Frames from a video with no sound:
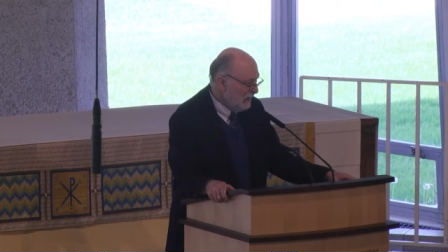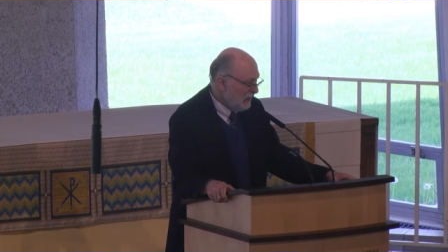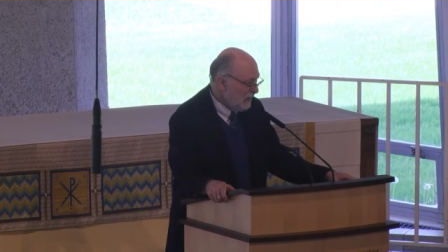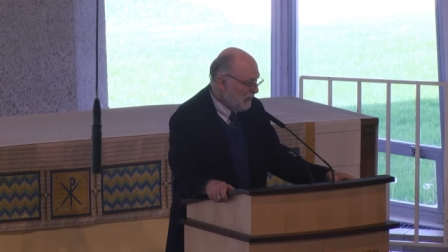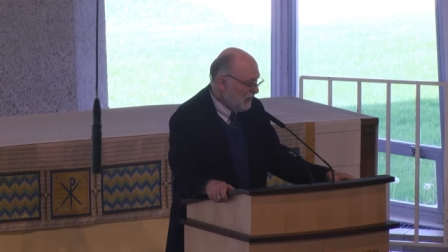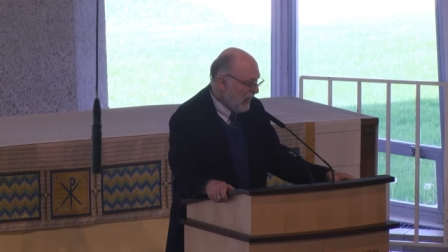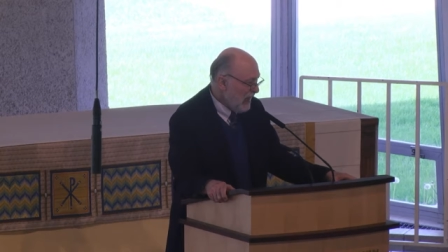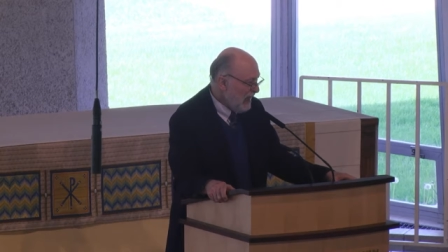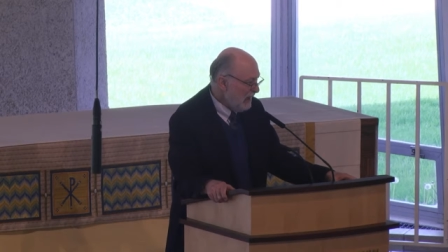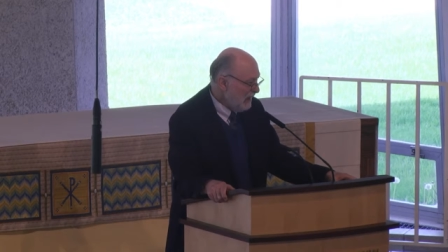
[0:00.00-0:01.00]
to
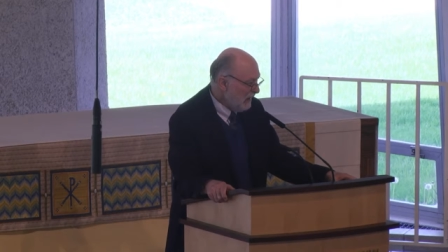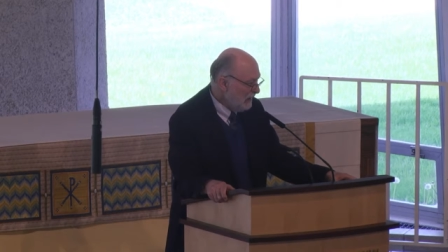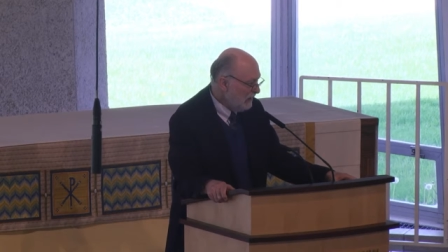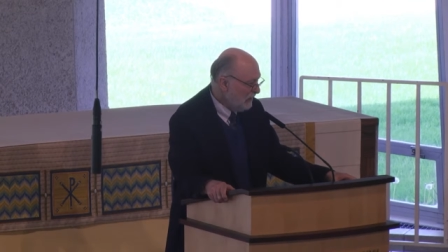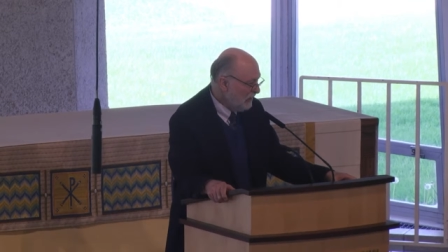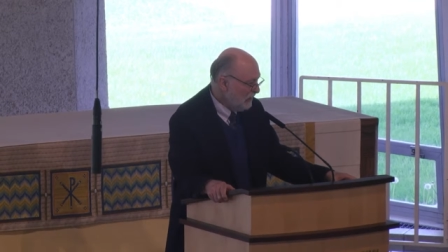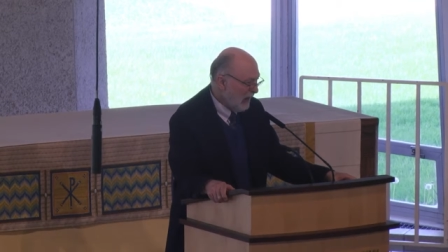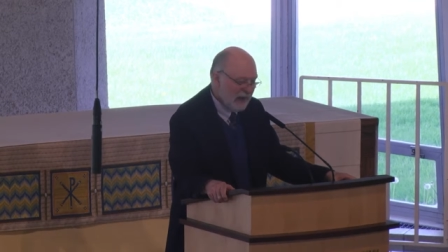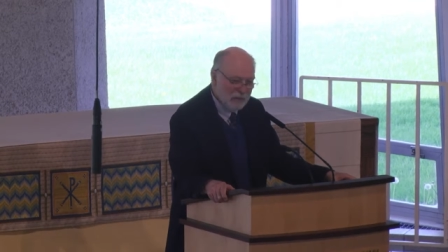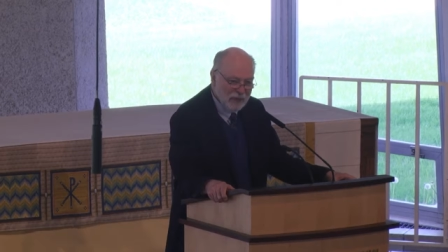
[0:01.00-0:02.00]
stay
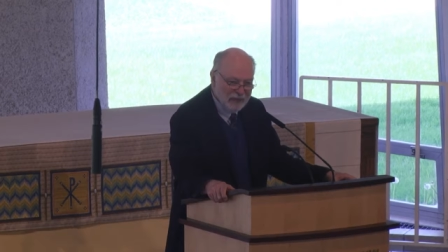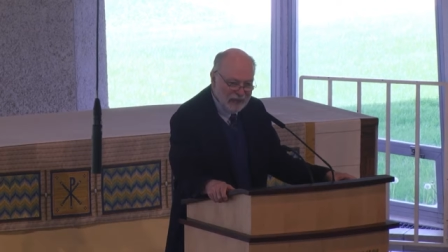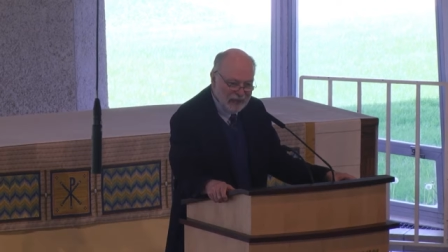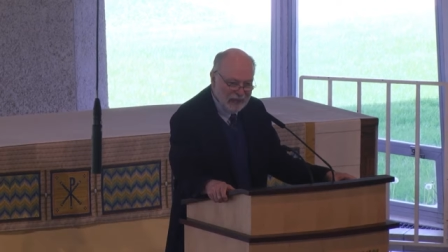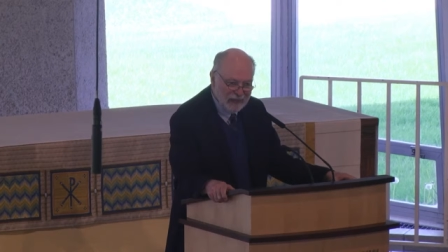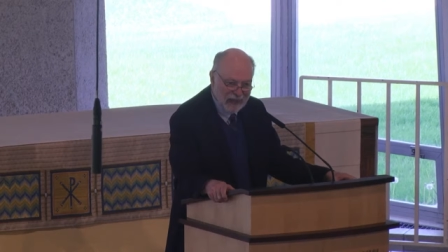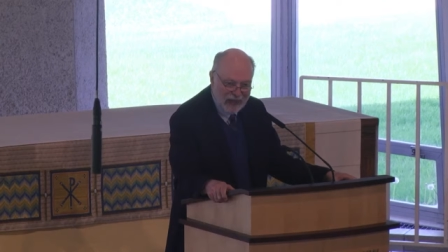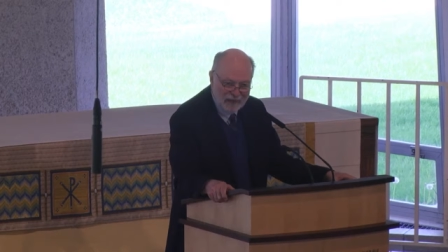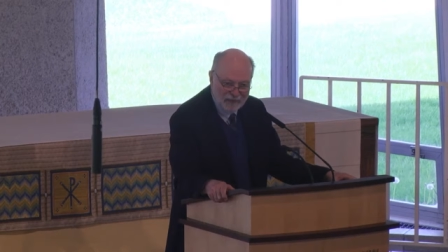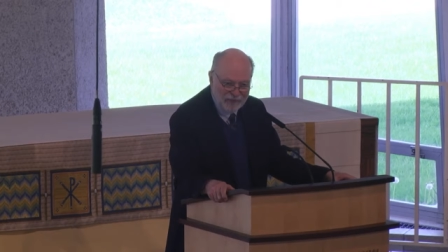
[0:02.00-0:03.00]
vibrant and
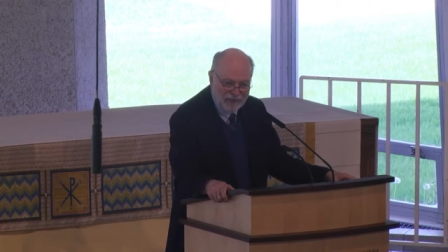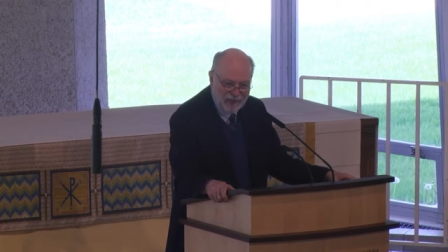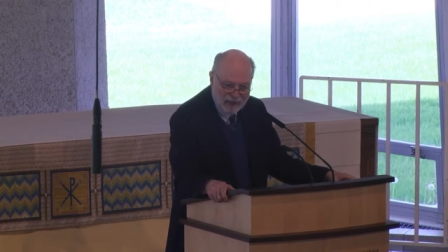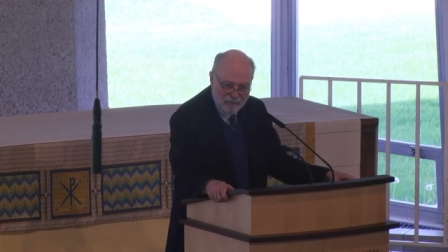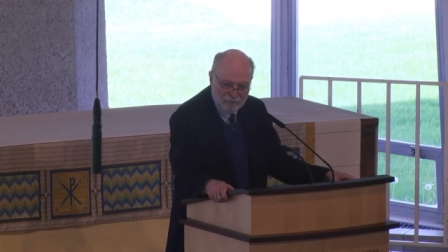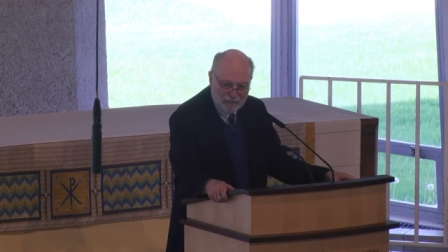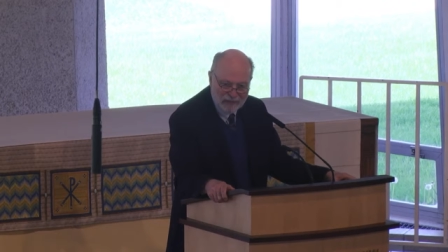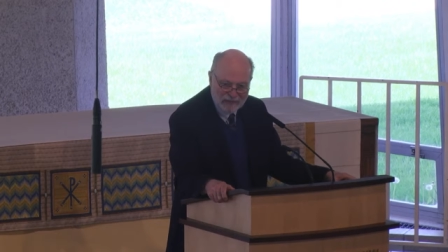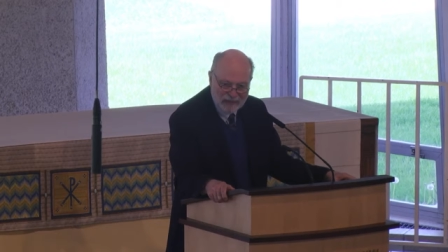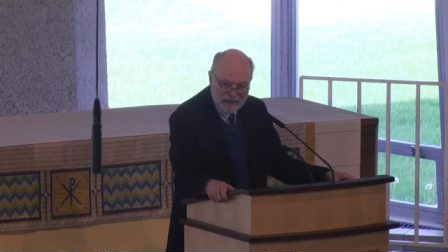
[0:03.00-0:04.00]
alive for them
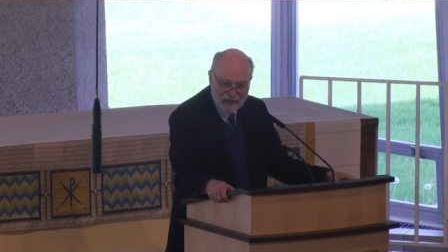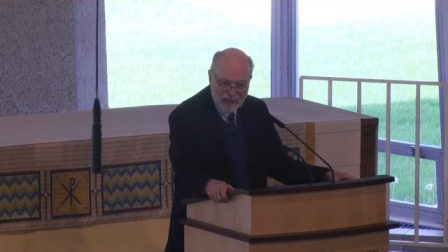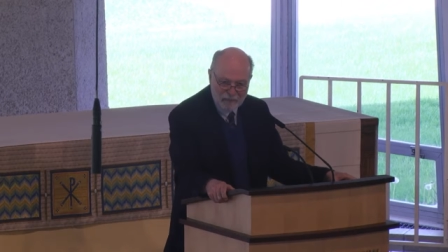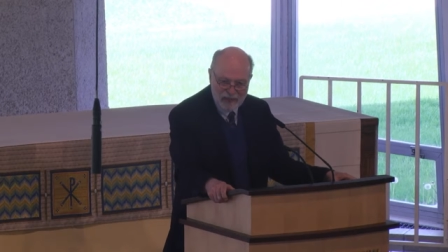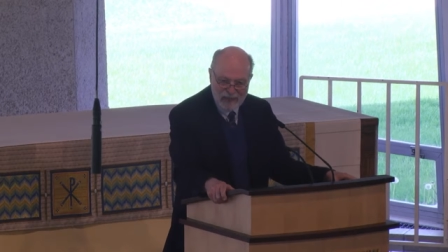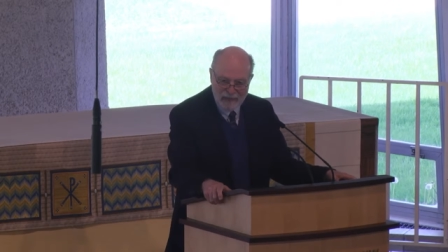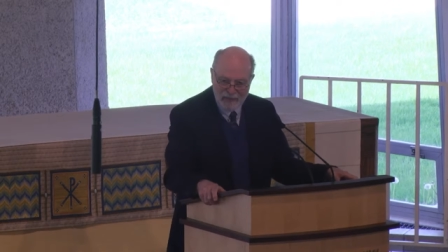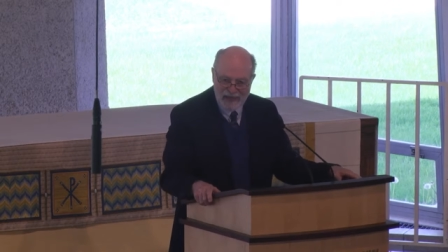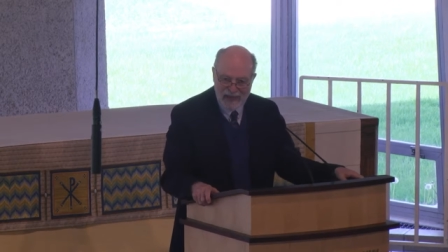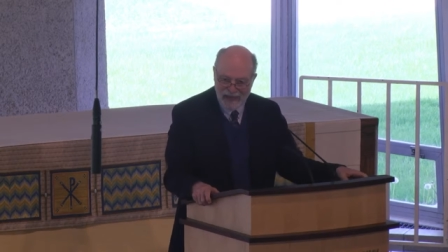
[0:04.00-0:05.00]
and not
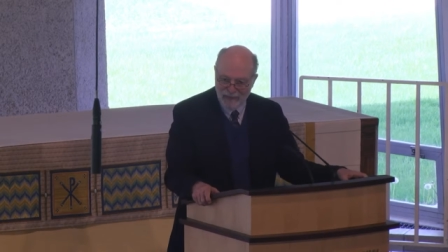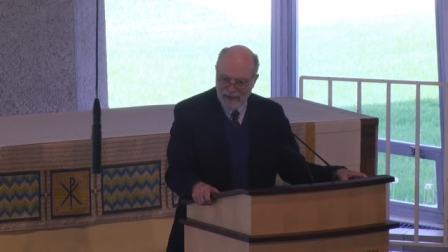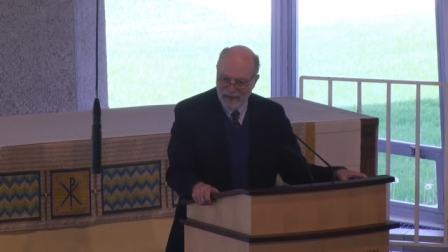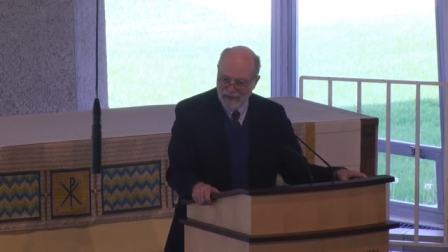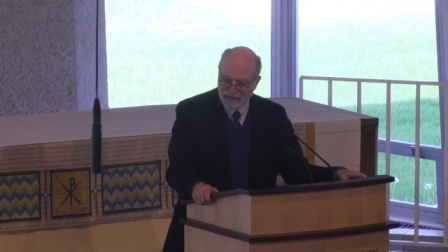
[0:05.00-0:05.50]
become an enemy.